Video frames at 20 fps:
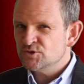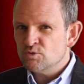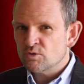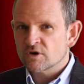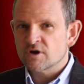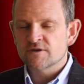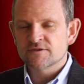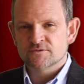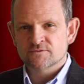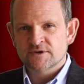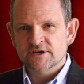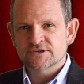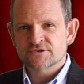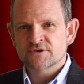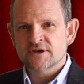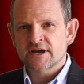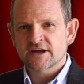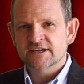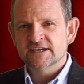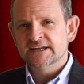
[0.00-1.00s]
you are on the right
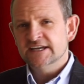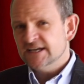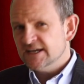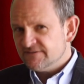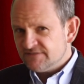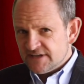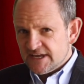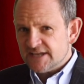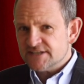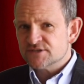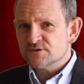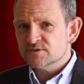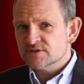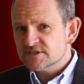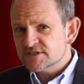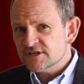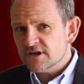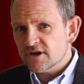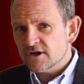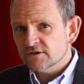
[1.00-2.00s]
track. If the answer
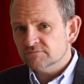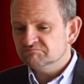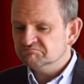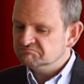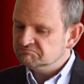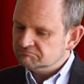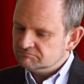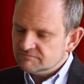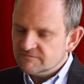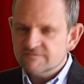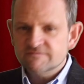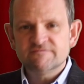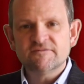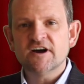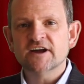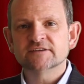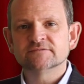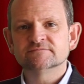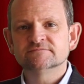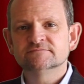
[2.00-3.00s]
is no,
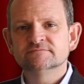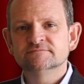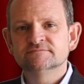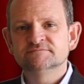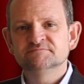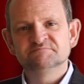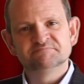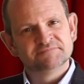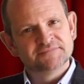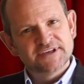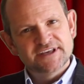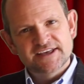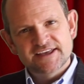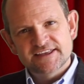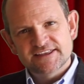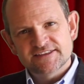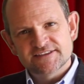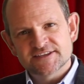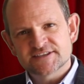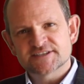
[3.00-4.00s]
fine.
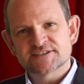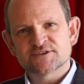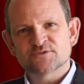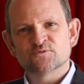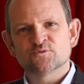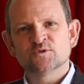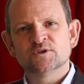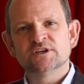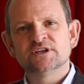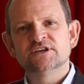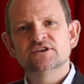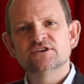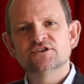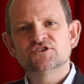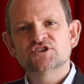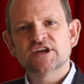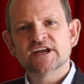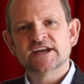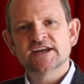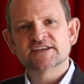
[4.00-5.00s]
This is a really
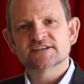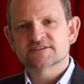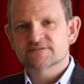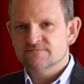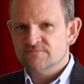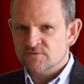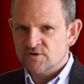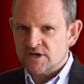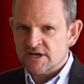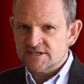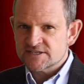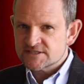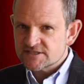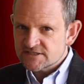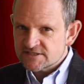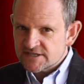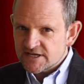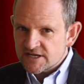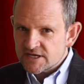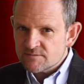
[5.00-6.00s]
good chance for us
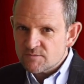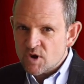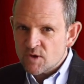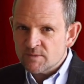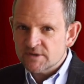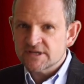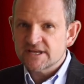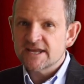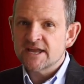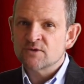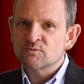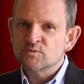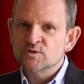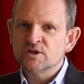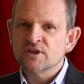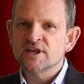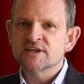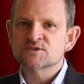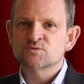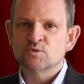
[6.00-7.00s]
to take a moment and
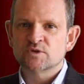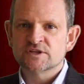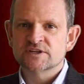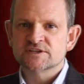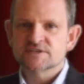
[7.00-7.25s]
realize what it